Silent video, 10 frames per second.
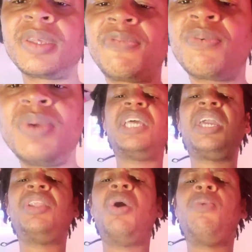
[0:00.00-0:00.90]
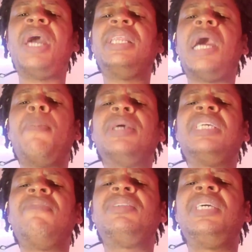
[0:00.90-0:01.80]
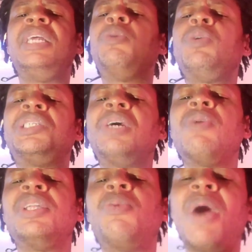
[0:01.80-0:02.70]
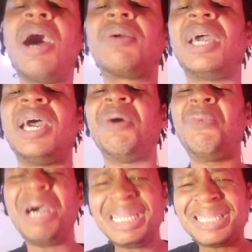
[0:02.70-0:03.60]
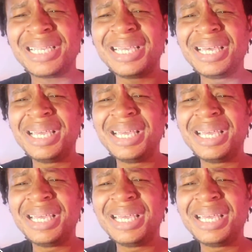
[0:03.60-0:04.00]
for saying, you know, we got down by 17 and we still running the Wildcat. What?